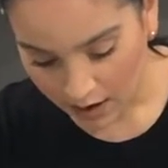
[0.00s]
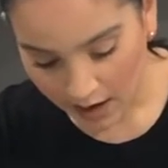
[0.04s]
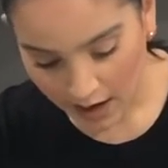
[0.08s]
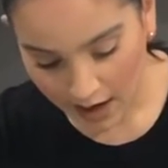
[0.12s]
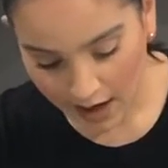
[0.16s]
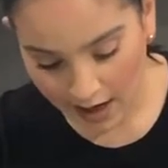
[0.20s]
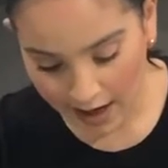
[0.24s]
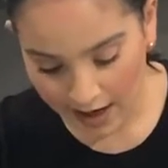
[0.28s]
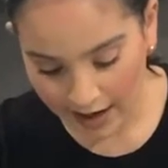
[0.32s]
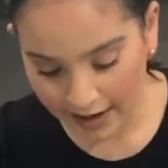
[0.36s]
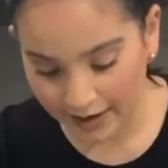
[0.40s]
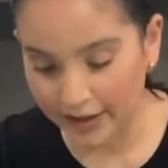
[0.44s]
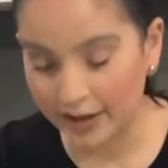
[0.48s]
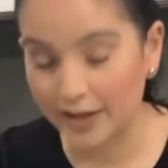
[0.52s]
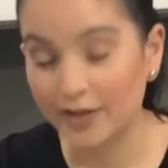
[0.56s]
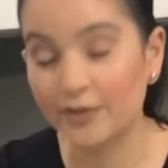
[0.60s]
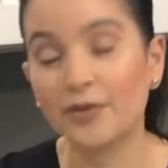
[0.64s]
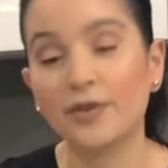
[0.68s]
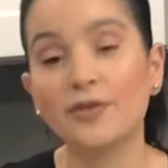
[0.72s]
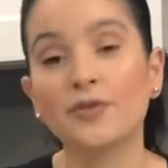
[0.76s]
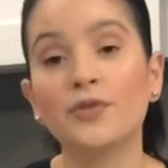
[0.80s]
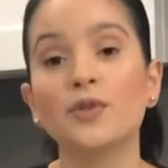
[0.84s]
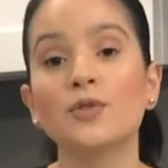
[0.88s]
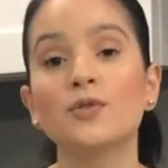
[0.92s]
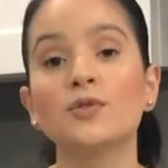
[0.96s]
And
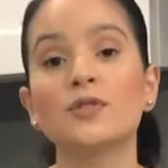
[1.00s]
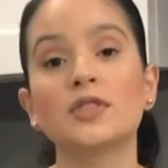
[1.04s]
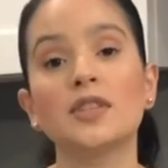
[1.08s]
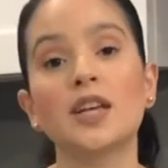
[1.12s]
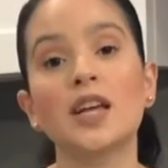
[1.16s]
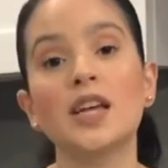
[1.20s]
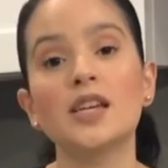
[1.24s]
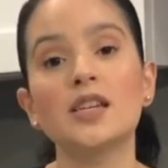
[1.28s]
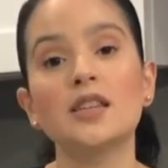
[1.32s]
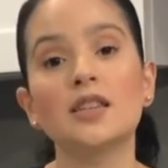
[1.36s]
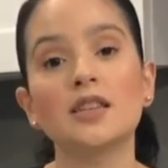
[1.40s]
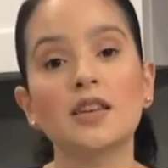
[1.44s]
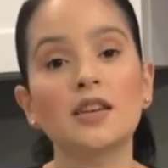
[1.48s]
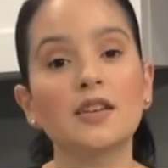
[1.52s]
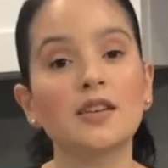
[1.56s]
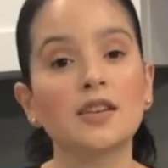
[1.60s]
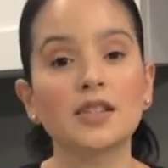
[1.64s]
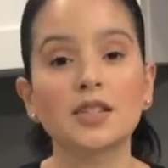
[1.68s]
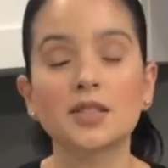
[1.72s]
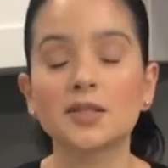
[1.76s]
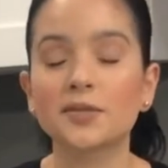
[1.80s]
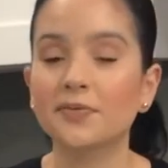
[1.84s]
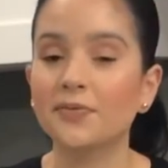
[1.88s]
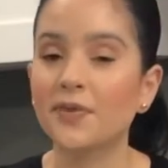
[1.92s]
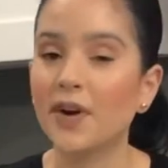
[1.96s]
if a few stay in there,
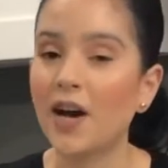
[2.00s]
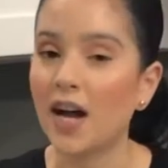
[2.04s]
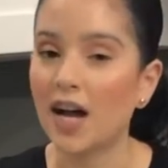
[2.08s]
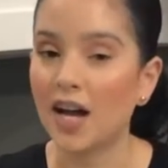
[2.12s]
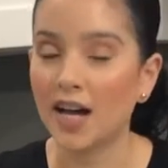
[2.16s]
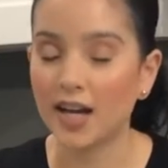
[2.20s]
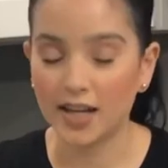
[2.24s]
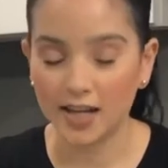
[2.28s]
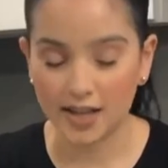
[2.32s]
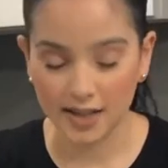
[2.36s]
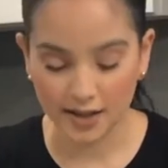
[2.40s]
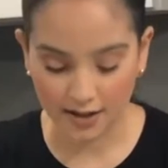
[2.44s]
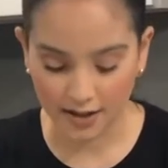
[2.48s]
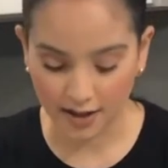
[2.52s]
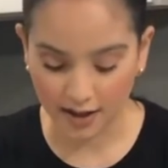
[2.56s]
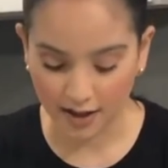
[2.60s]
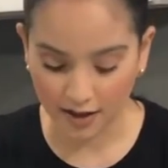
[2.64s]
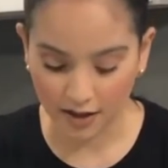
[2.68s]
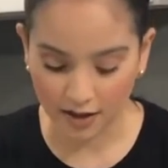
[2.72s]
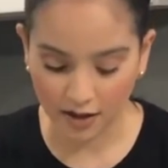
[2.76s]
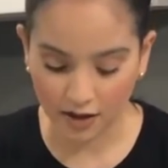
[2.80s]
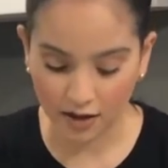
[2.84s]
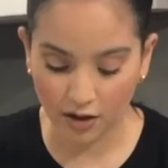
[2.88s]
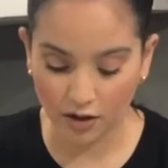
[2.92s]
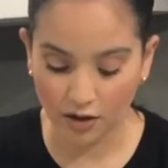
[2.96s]
it's fine. It's
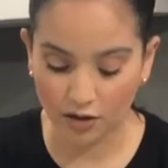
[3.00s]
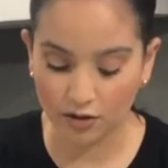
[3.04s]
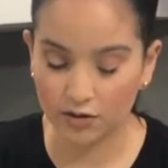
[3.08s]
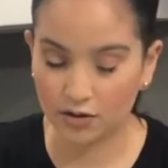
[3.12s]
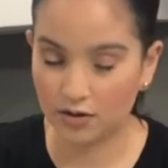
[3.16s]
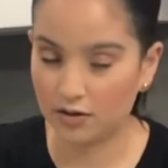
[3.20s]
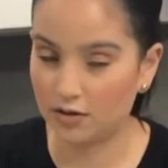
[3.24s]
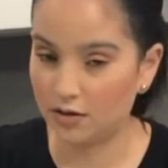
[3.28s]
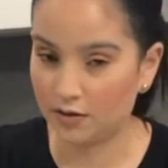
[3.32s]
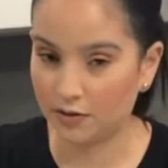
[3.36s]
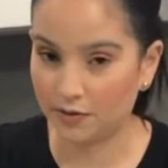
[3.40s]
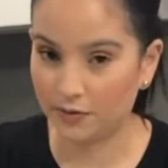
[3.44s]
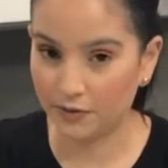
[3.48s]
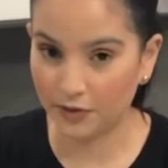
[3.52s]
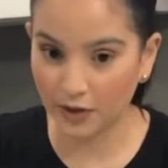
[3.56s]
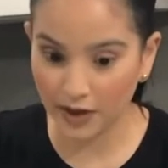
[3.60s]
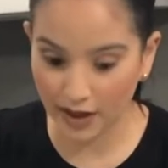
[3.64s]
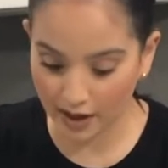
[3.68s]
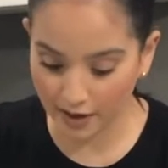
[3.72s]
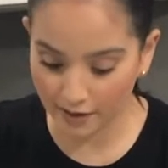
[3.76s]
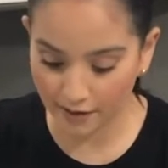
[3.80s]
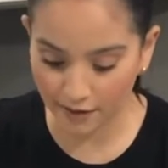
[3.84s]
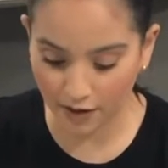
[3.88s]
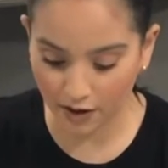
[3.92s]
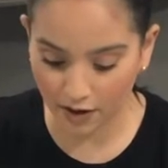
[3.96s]
not going to alter the
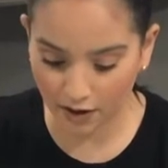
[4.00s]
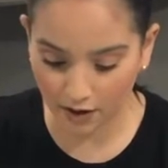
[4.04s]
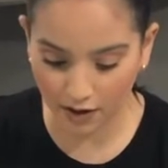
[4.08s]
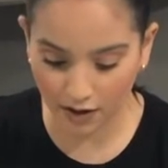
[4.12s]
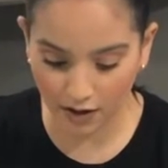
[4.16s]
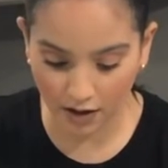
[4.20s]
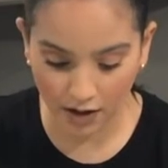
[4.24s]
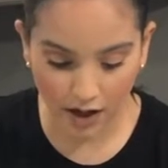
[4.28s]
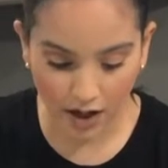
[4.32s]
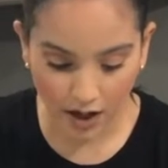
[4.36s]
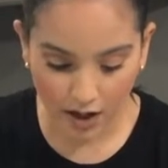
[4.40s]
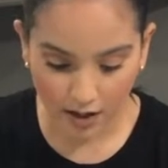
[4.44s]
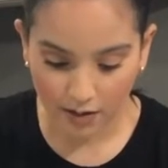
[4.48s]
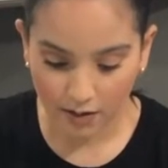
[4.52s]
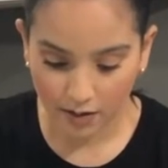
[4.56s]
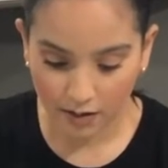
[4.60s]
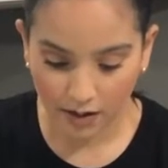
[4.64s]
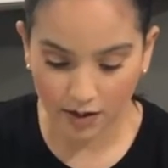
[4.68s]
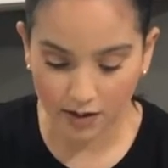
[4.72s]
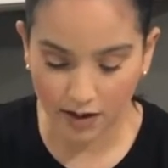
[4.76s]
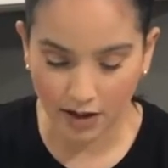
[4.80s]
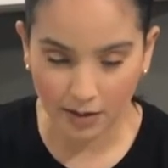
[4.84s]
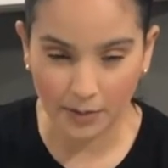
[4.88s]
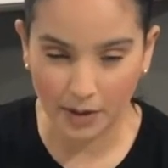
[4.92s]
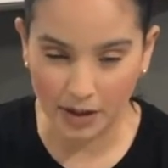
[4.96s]
flavor
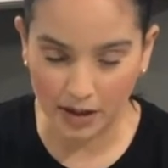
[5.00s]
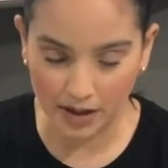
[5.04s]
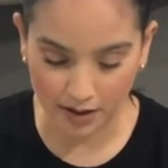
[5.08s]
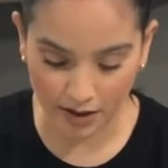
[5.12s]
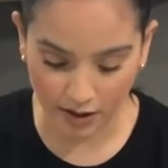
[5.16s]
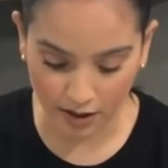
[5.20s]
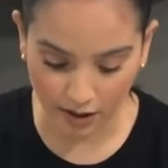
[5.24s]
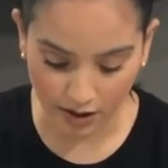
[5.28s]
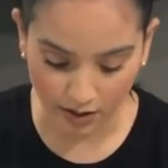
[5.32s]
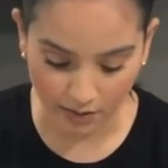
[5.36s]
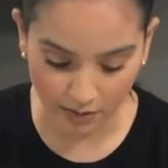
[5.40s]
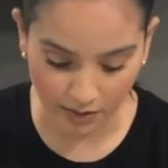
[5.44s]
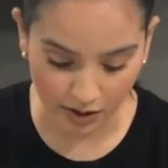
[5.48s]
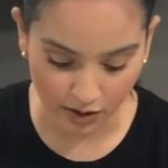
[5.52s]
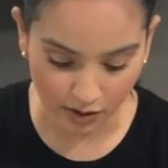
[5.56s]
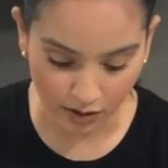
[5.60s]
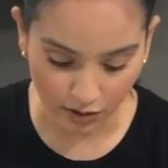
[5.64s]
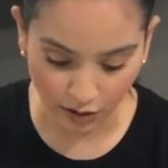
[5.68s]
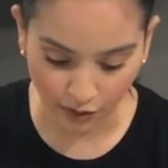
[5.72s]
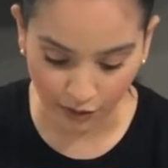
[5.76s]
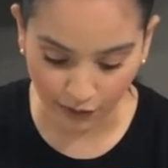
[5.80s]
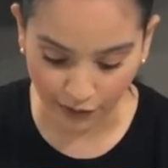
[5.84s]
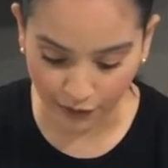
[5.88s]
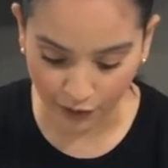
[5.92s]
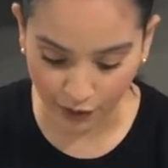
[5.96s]
because, I mean, it's going to be
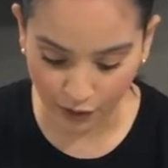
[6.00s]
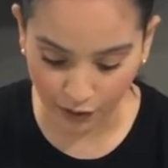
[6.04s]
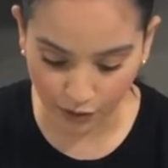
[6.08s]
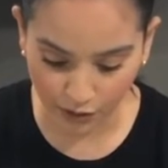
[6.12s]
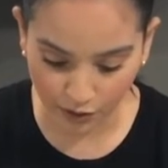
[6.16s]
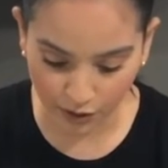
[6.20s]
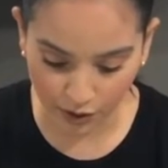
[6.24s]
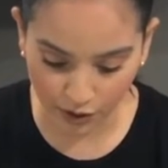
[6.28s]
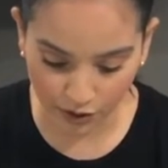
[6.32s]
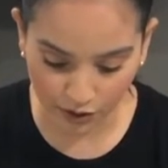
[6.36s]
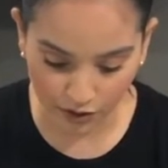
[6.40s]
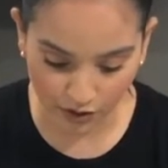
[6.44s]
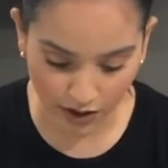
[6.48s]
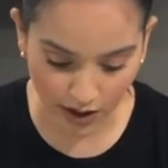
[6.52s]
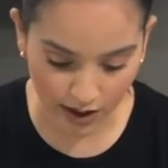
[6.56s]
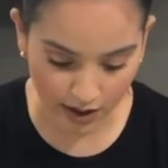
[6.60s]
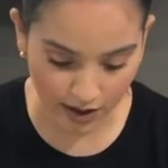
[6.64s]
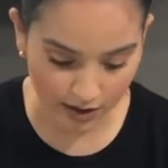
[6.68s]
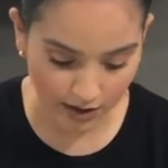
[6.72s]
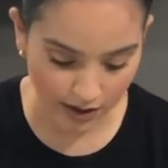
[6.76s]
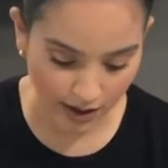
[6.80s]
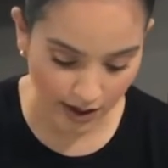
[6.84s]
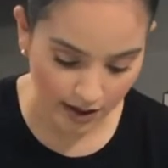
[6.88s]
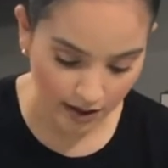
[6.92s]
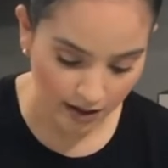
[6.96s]
so few. So you just
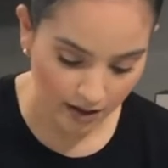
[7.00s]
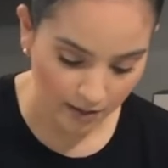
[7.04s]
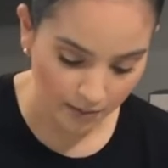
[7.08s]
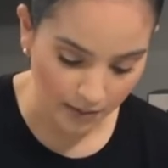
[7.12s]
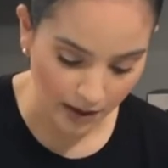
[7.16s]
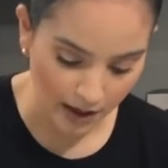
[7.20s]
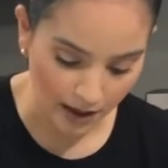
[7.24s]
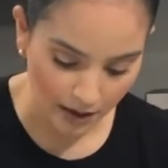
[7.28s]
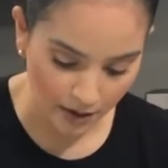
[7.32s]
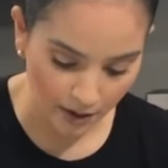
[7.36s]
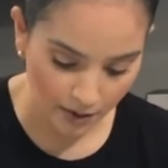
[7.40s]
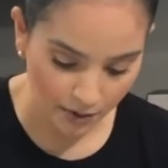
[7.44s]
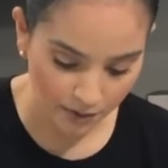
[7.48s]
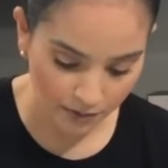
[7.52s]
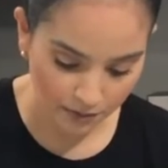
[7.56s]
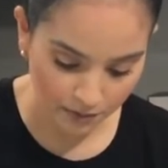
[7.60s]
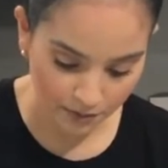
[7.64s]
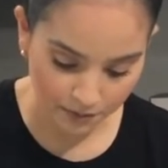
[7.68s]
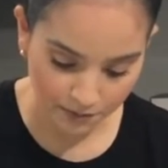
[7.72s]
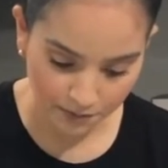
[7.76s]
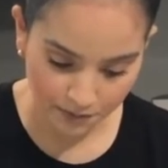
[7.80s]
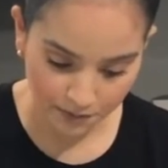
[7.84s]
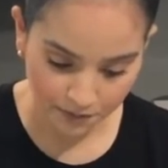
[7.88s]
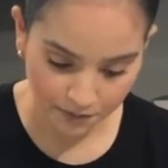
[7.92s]
kind of take them out.